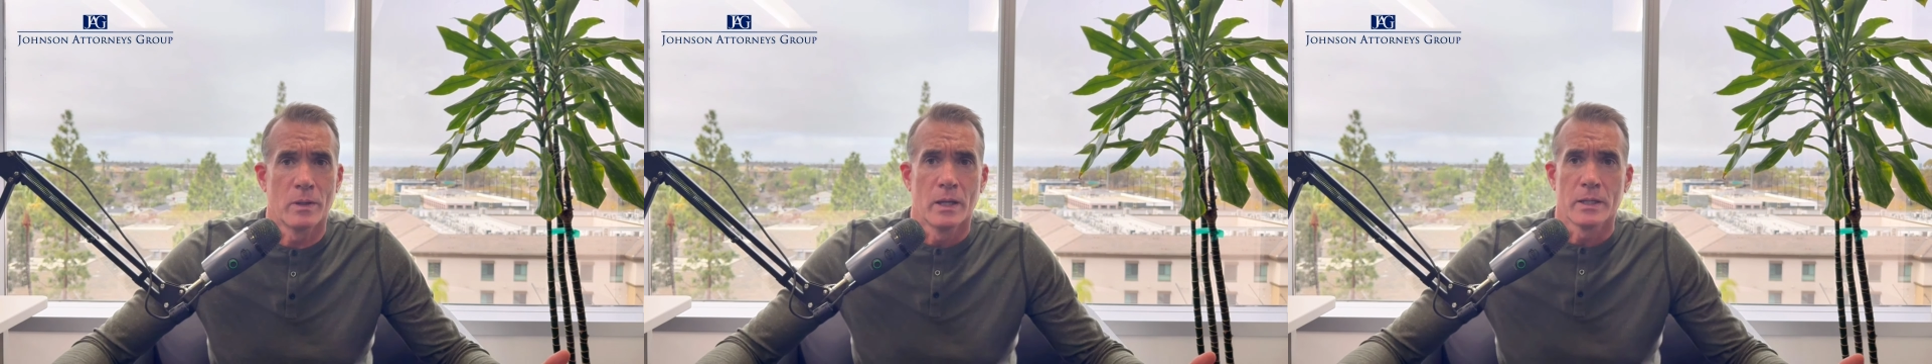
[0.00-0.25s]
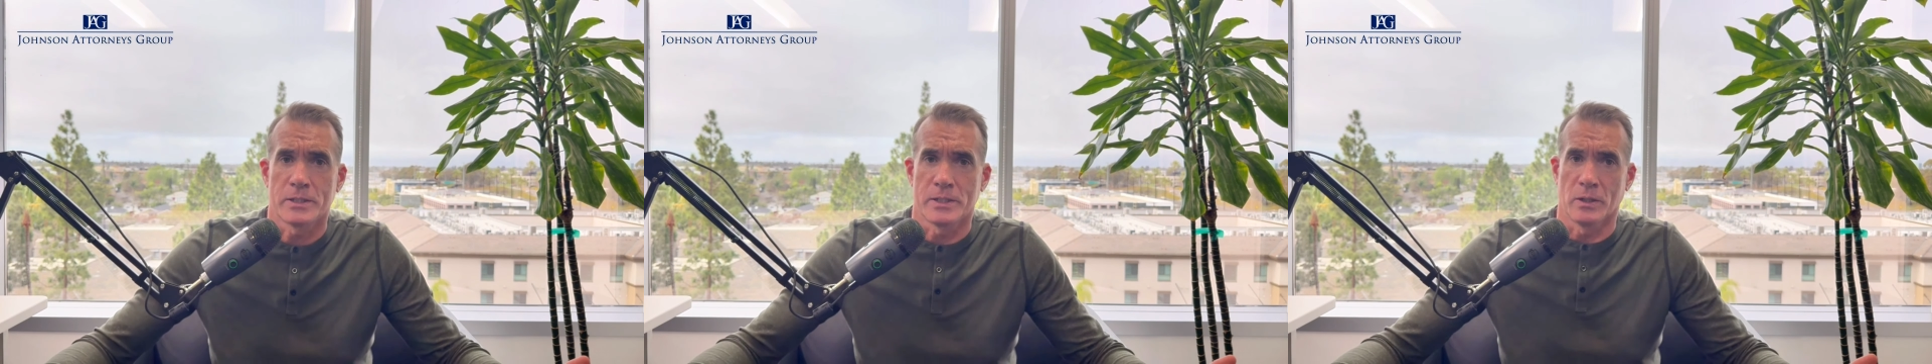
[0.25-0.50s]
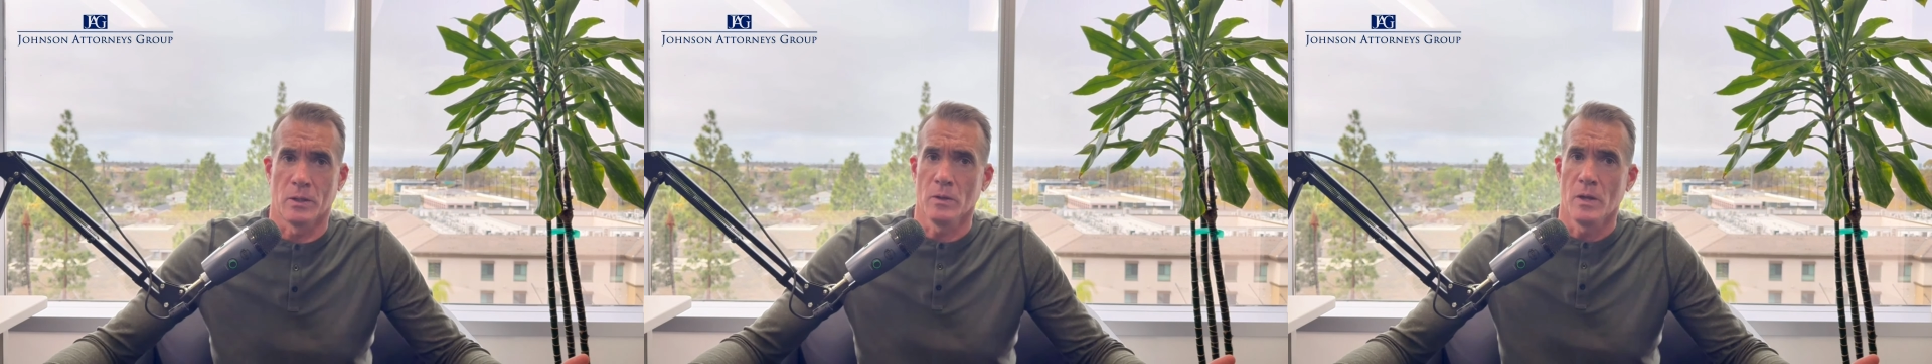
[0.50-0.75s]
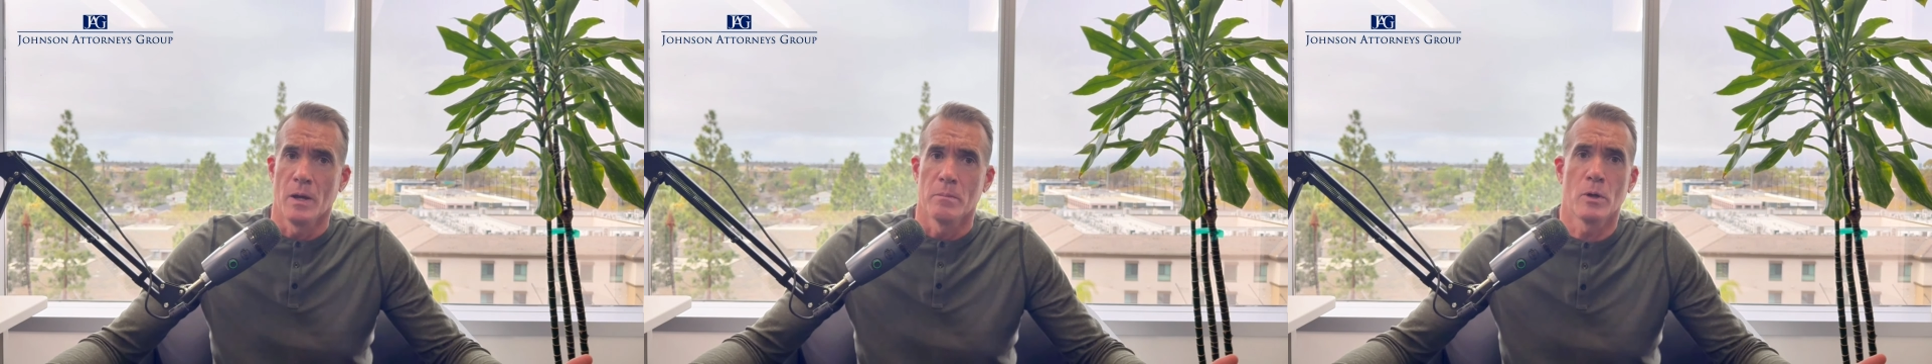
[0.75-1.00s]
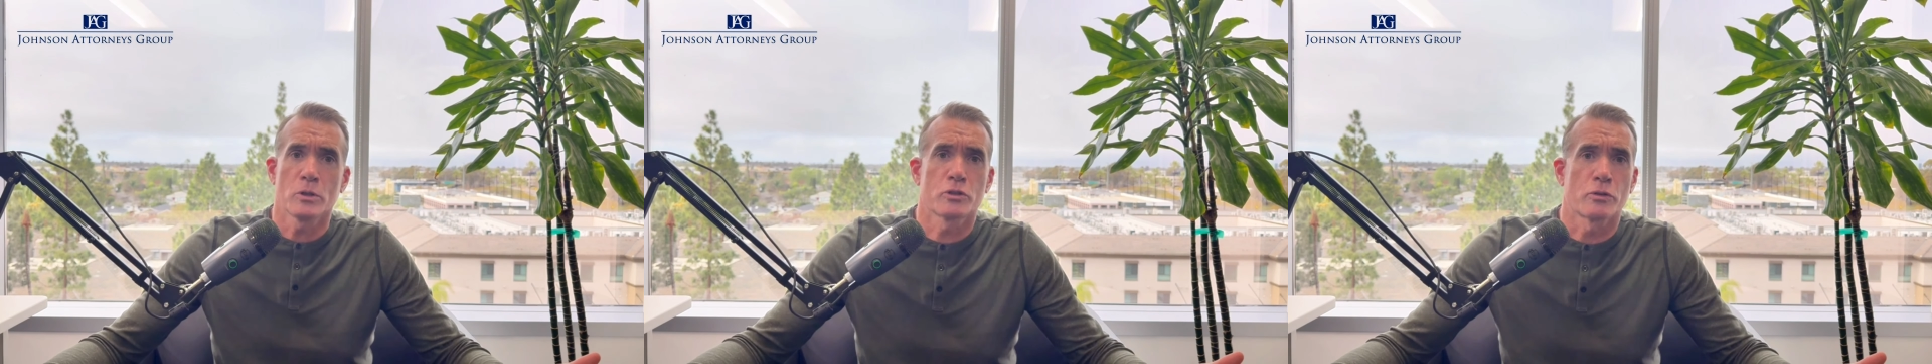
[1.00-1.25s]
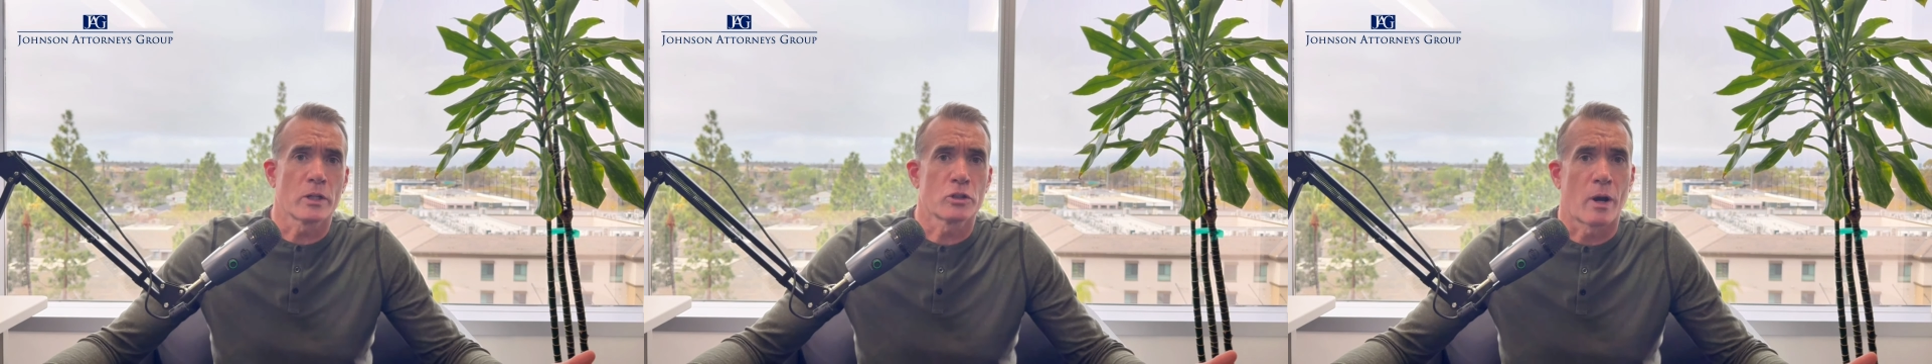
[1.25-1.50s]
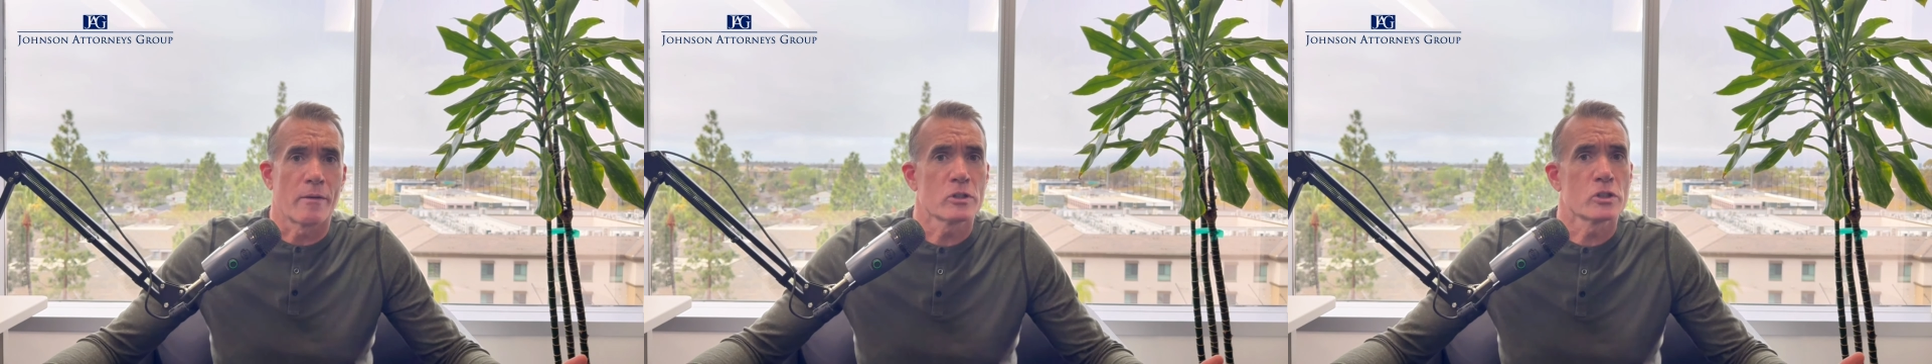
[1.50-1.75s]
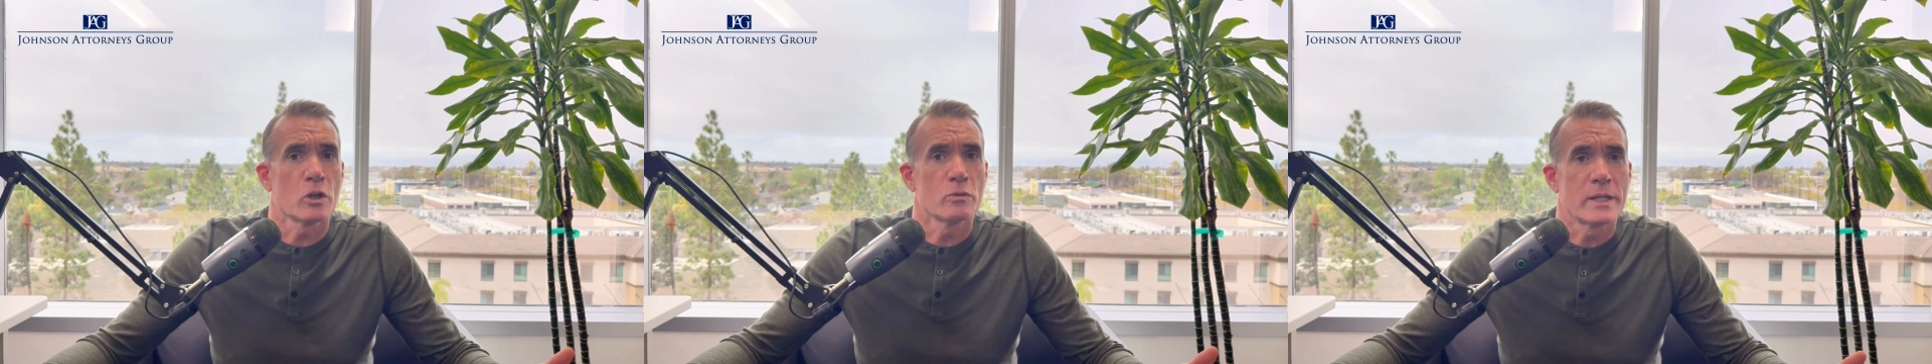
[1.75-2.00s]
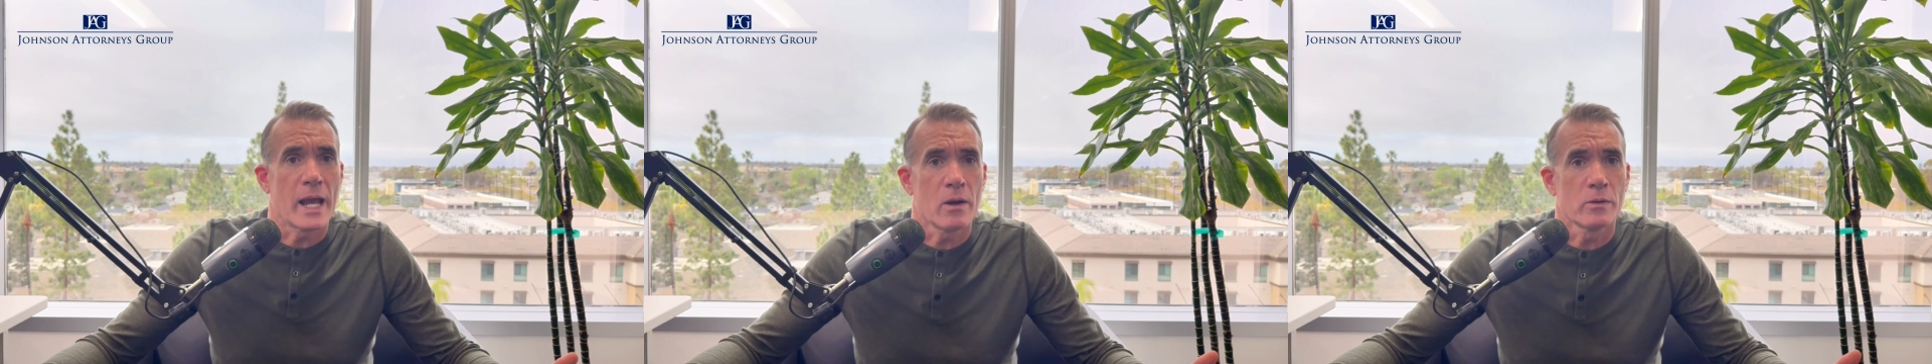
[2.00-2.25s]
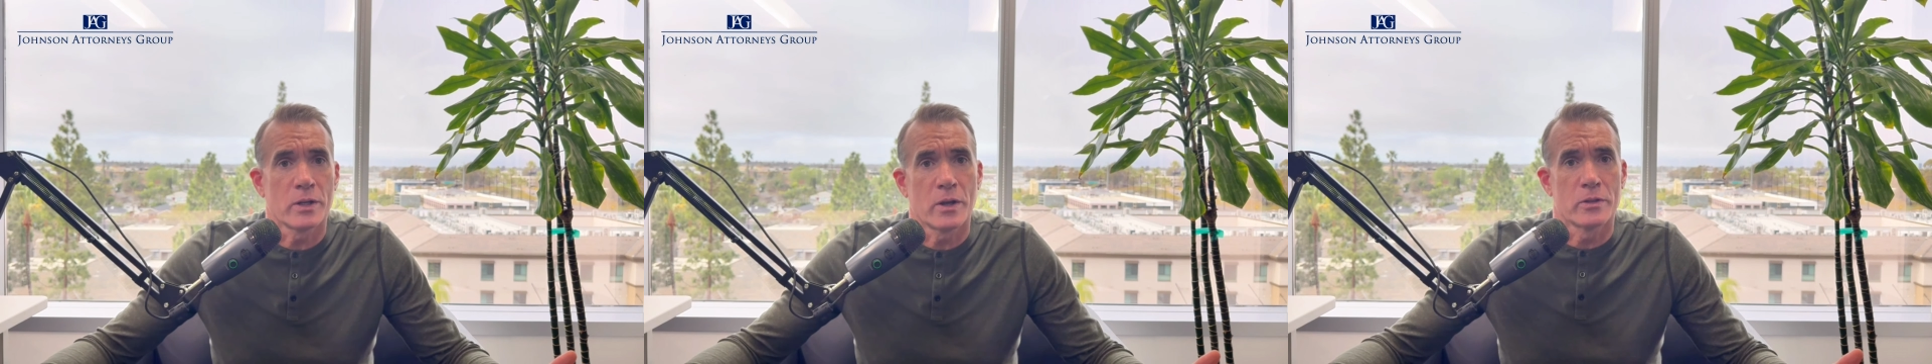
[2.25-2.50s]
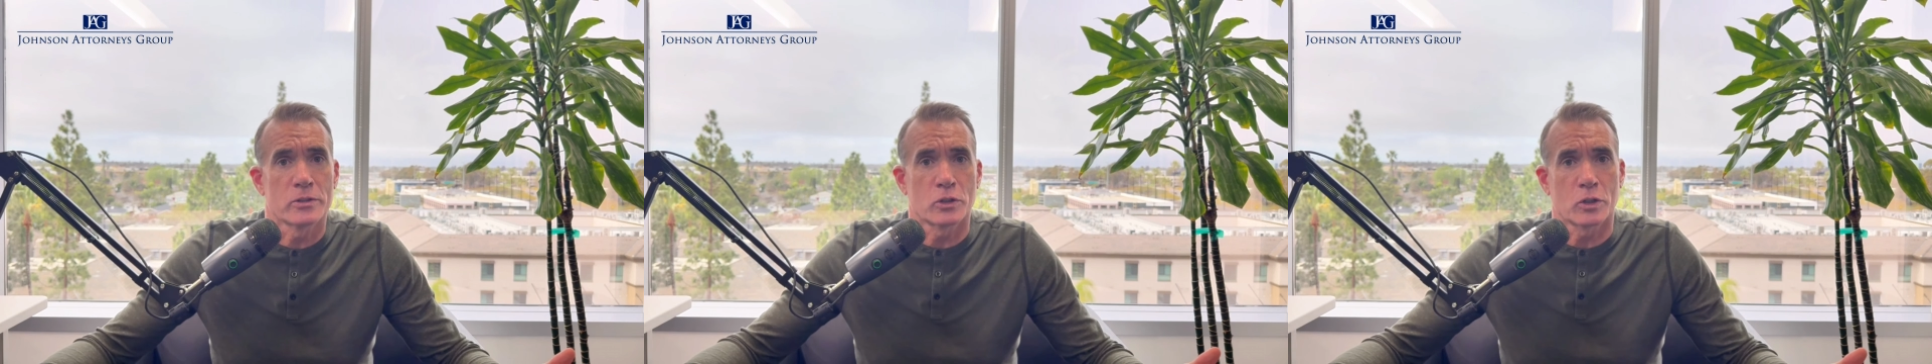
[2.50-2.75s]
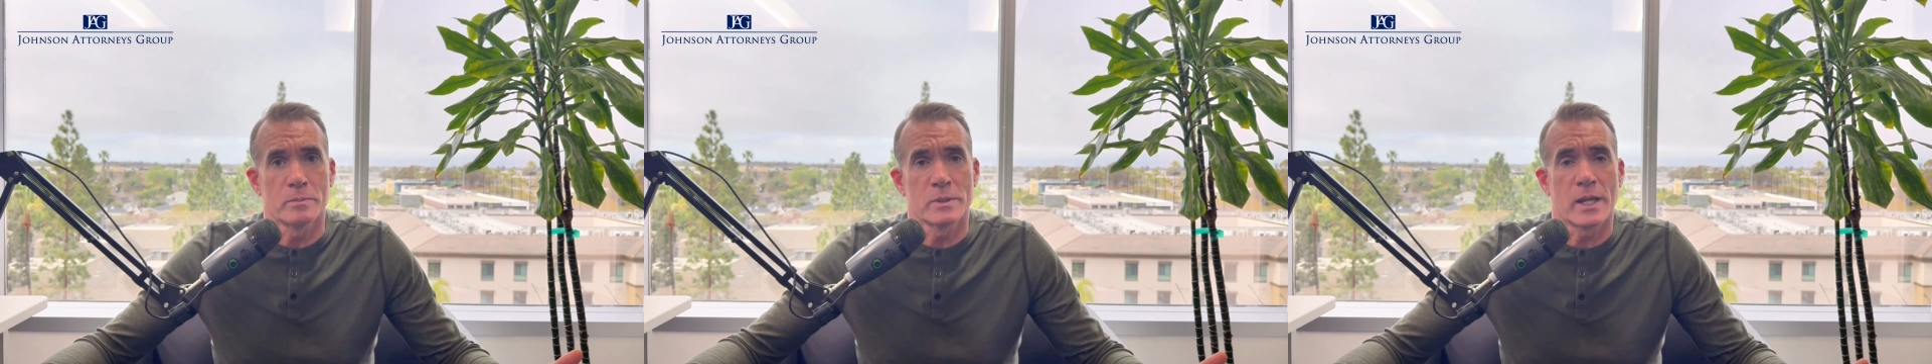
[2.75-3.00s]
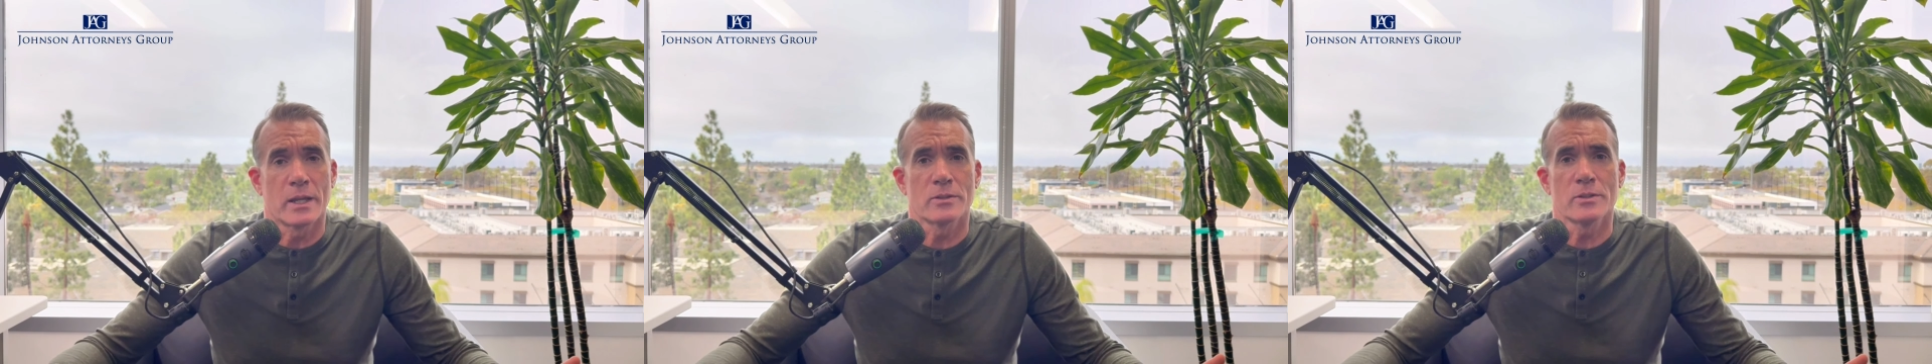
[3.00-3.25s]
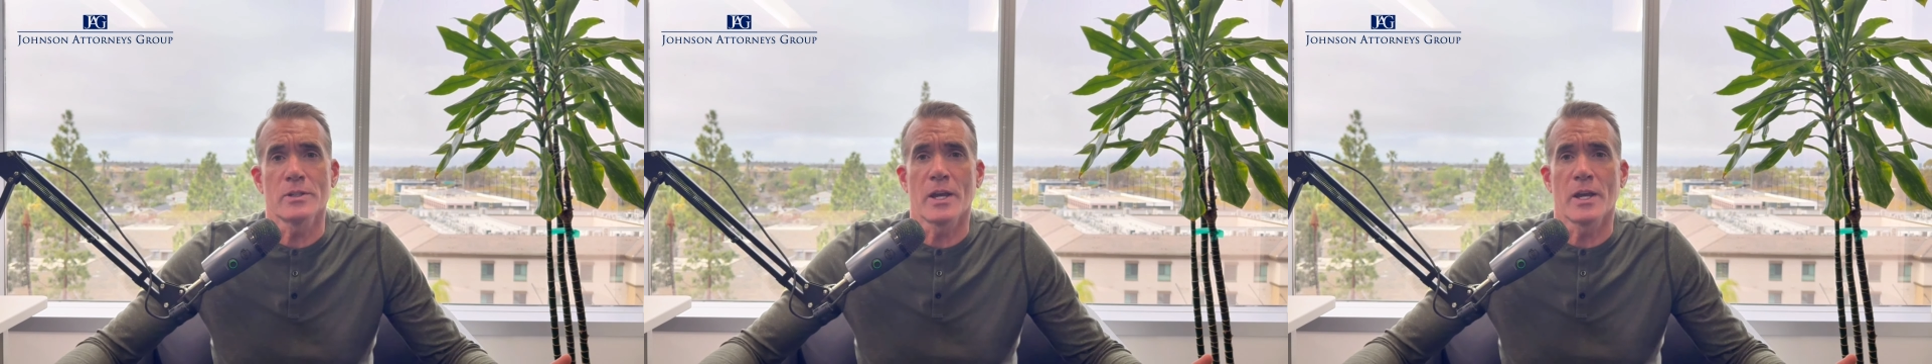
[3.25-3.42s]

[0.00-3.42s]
Still, most truck drivers slow down under the circumstances,